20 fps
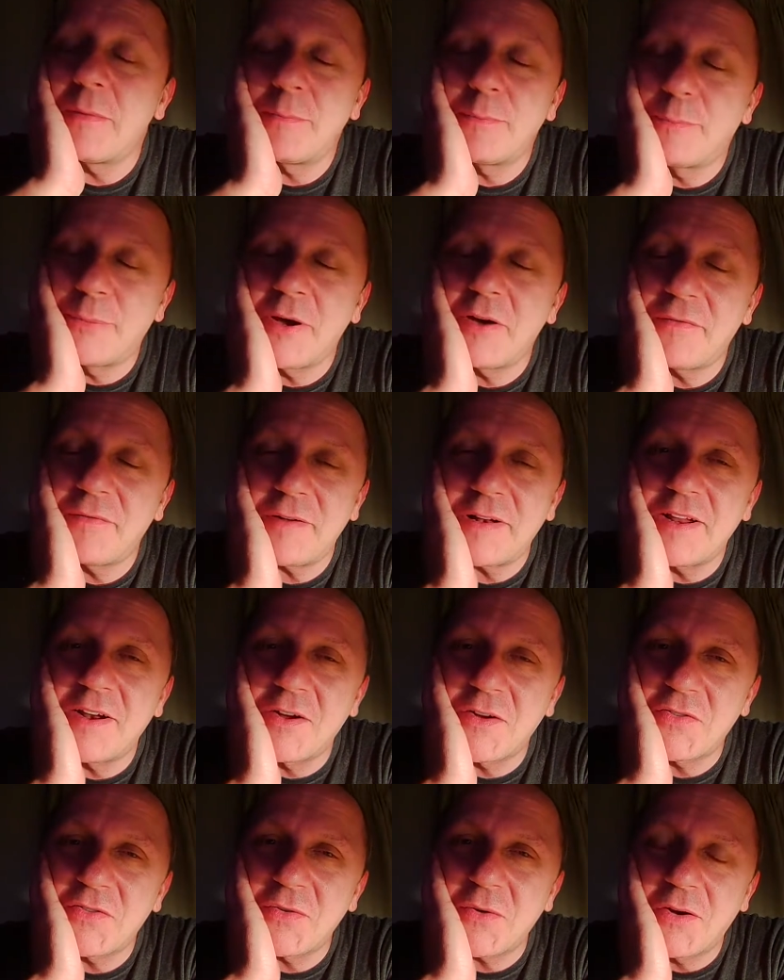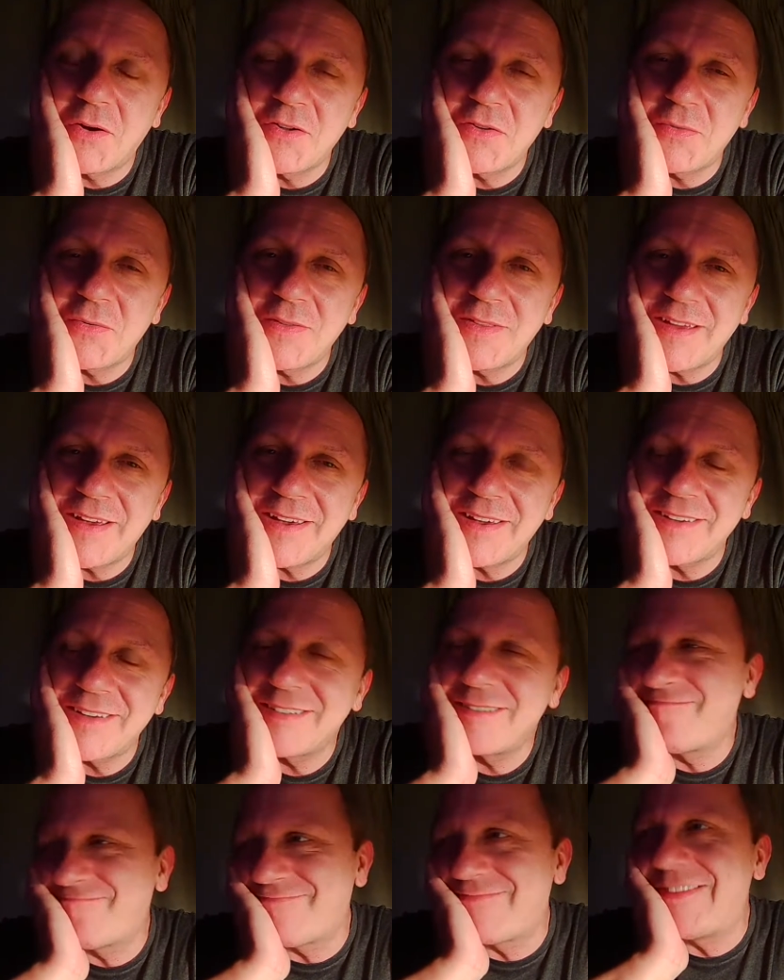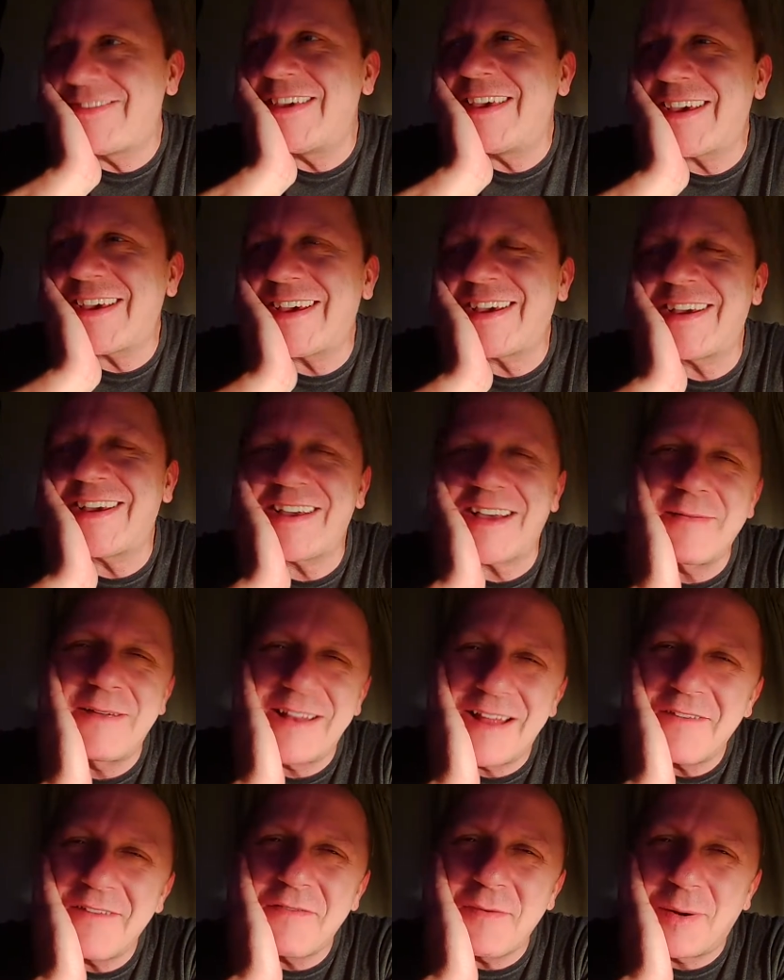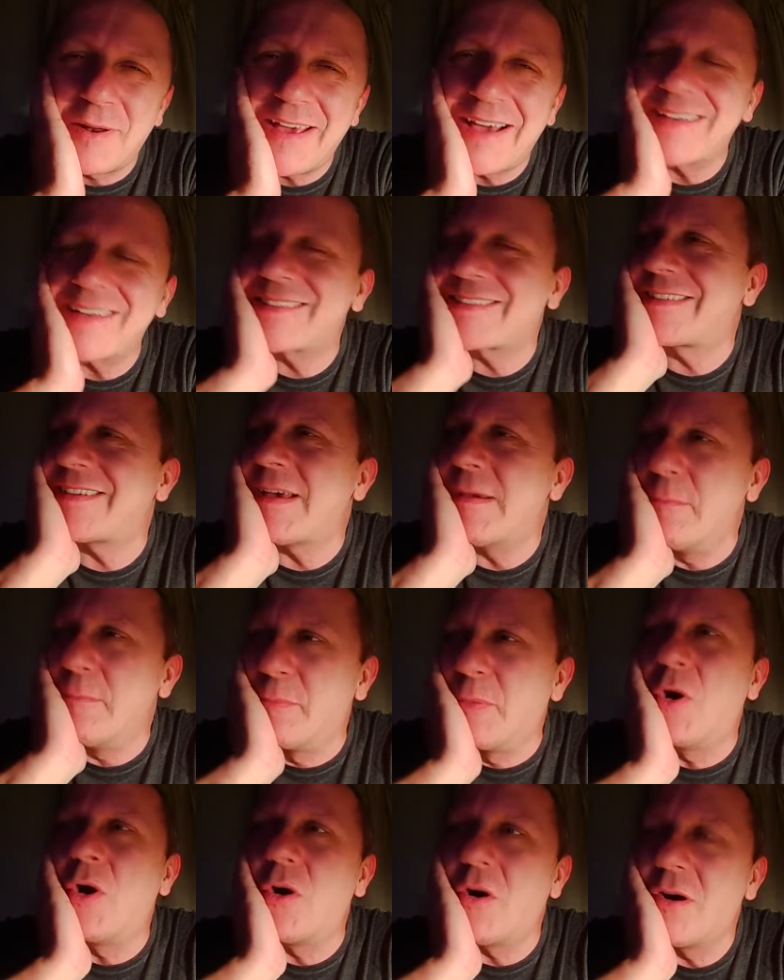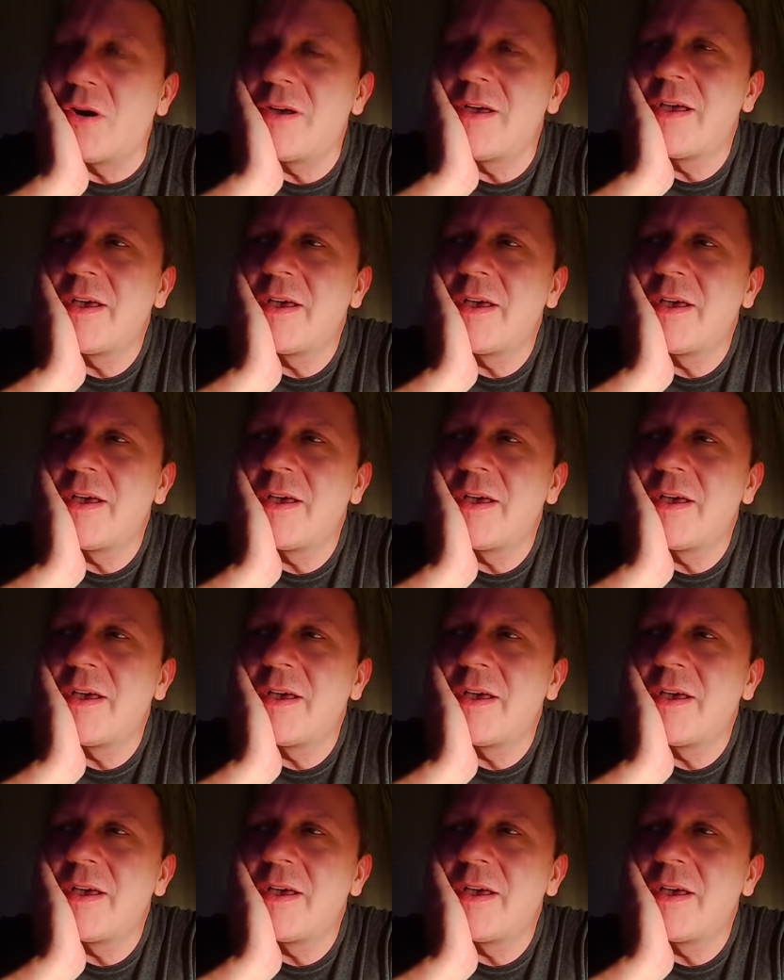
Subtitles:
perfectly honest with you, yeah, I mean, everybody asks it, but